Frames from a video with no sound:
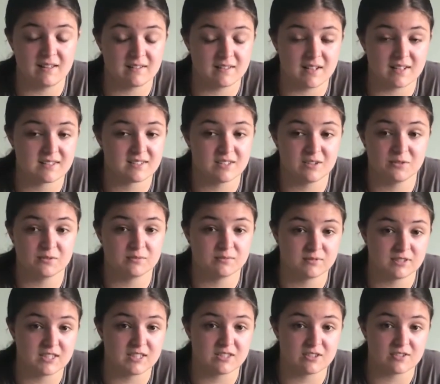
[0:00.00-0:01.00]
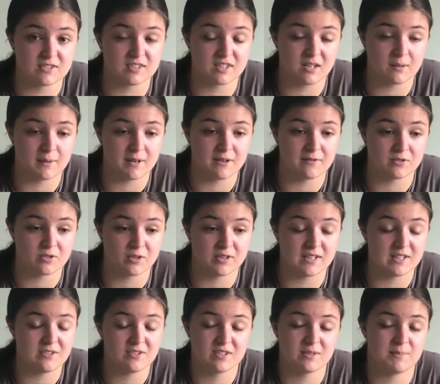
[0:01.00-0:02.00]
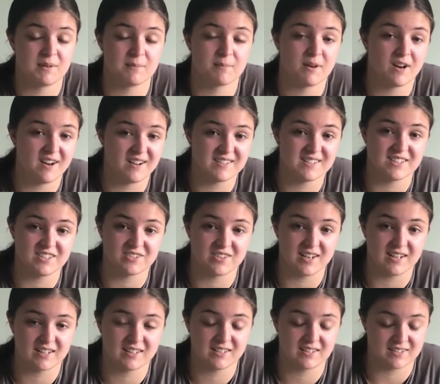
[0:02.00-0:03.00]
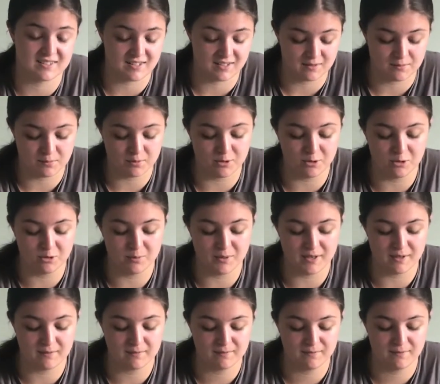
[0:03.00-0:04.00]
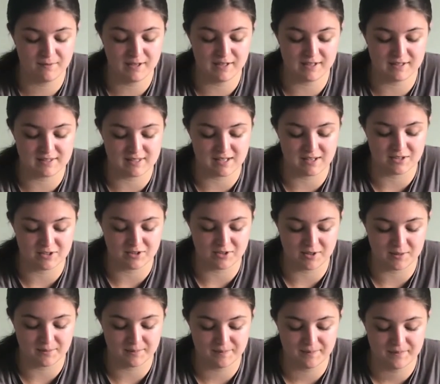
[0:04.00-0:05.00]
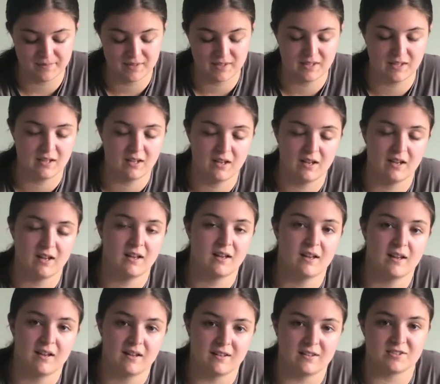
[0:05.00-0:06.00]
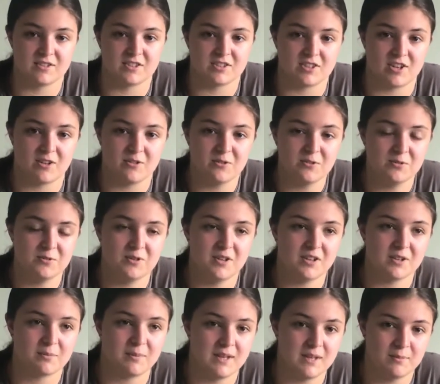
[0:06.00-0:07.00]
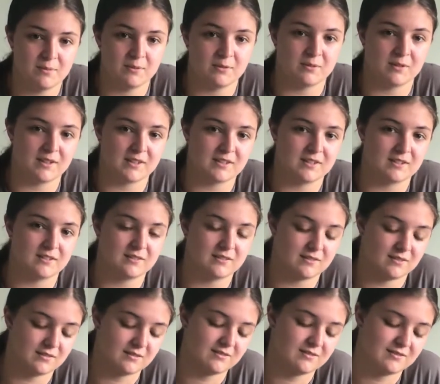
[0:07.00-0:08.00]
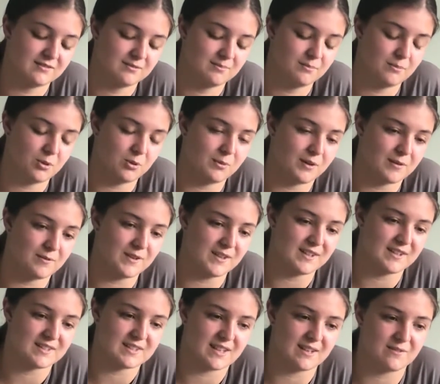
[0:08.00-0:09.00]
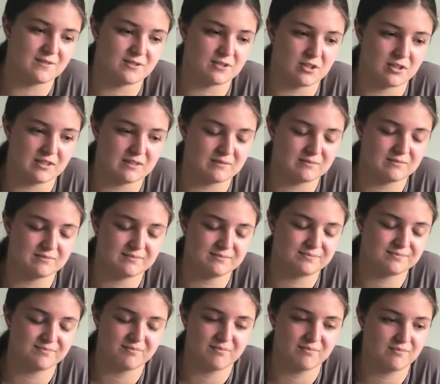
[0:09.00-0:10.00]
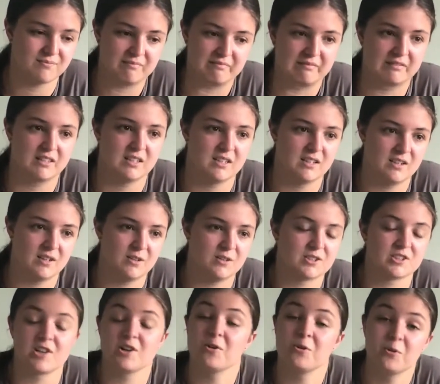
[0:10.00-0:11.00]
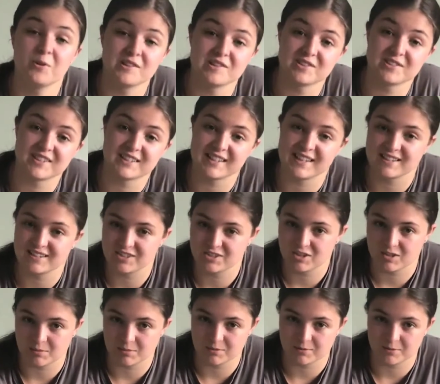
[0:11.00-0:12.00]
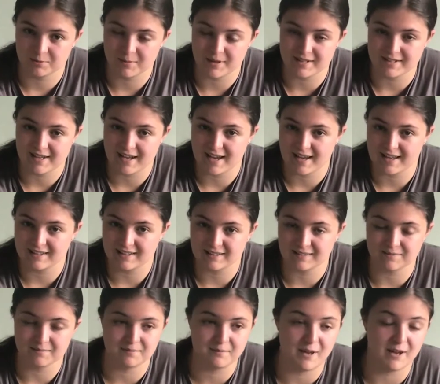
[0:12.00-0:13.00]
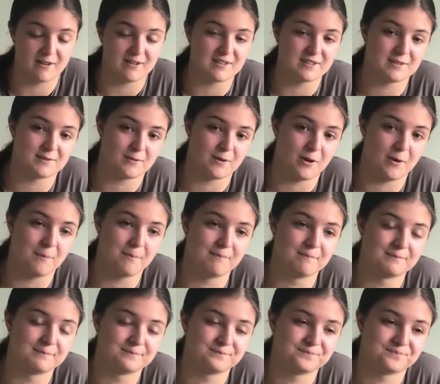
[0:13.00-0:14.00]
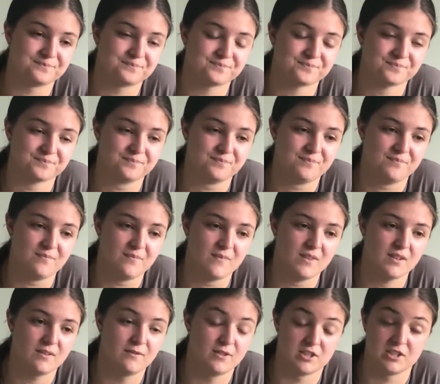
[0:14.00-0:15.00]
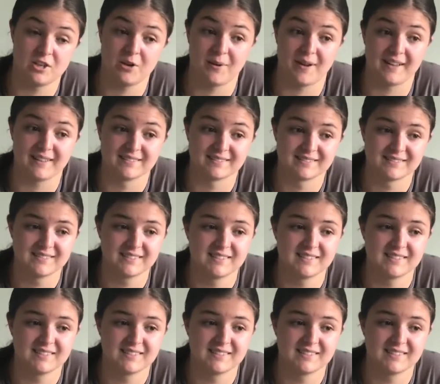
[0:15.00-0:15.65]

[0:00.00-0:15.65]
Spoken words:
I still did used to come out of joint. It used to be a party trick because I can pull all my fingers out of joint. I used to show, oh look people, I can pull my fingers out of joint. Which I always used to get into trouble from my dad and parents for doing.